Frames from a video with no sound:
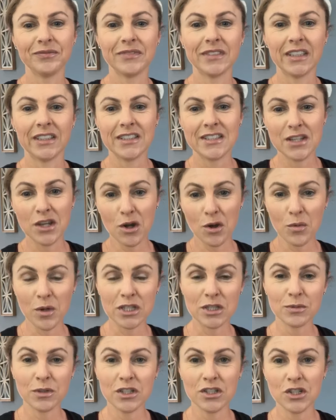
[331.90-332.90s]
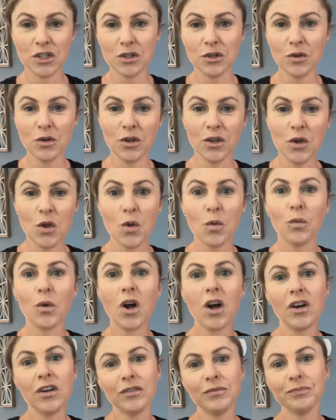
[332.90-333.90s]
Sierra wants one too?
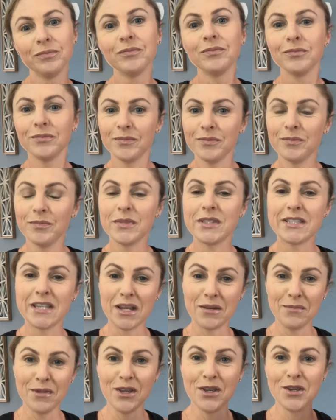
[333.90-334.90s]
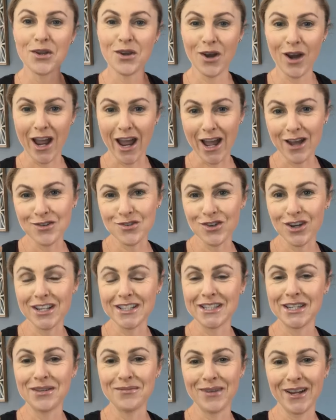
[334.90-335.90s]
Well, send me your
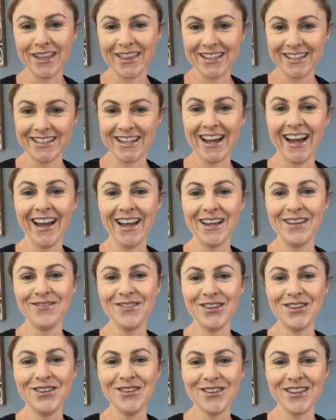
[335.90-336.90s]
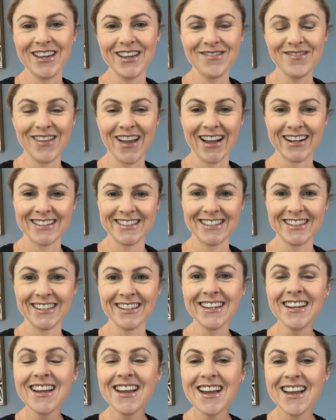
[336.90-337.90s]
address, and by the time you get back to
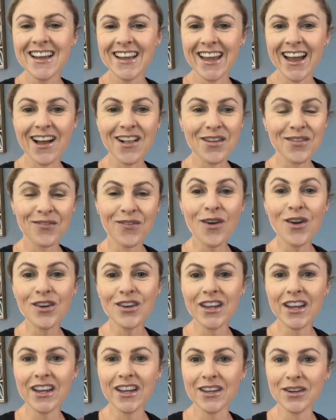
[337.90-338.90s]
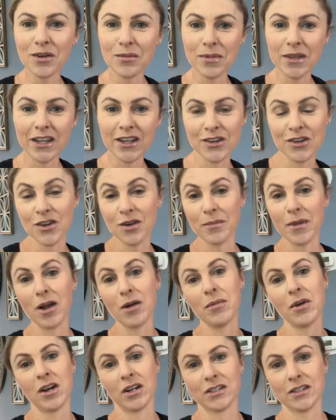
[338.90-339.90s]
California, it'll be in your
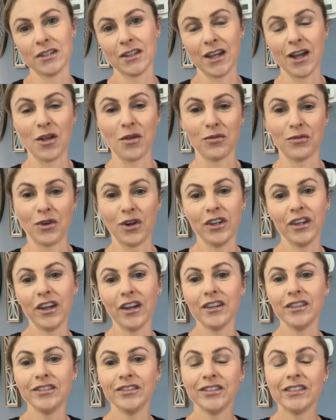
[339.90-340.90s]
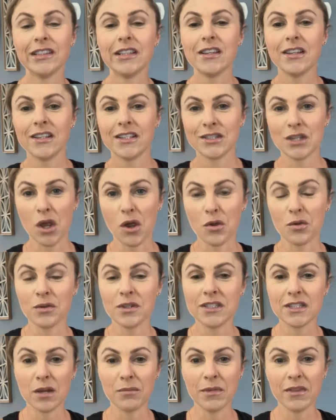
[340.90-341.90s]
mailbox in California. So
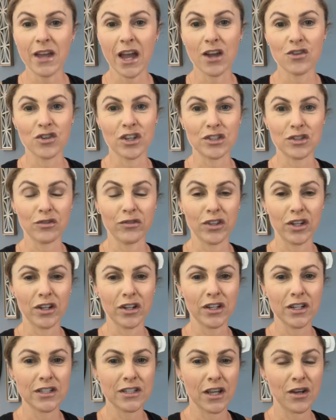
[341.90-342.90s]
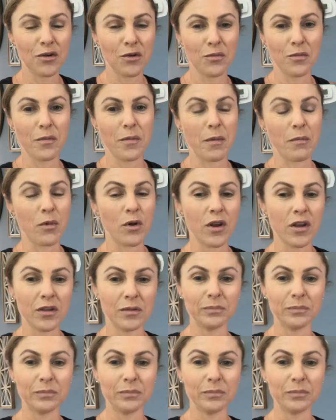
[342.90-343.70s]
send me the address over there, because I don't remember it.